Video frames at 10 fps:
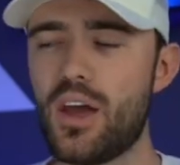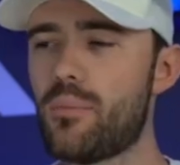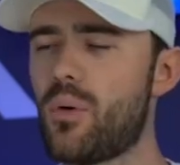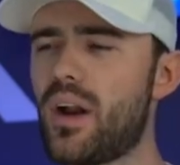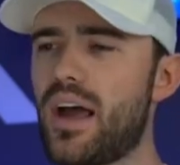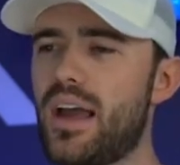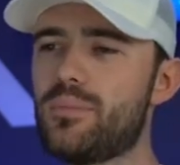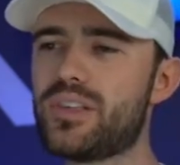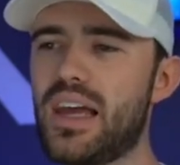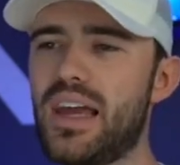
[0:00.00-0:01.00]
But what I
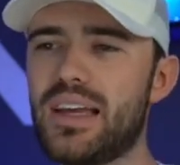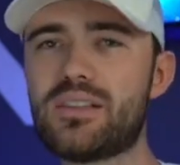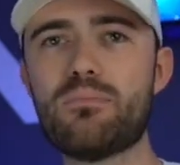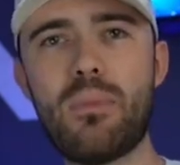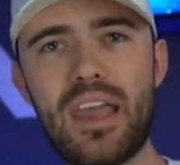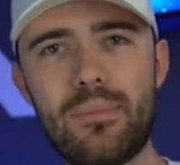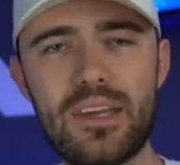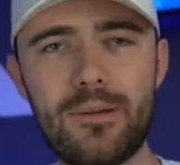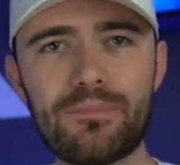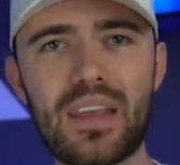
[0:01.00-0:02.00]
am saying is
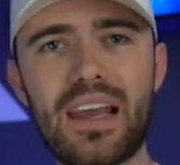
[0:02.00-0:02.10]
maybe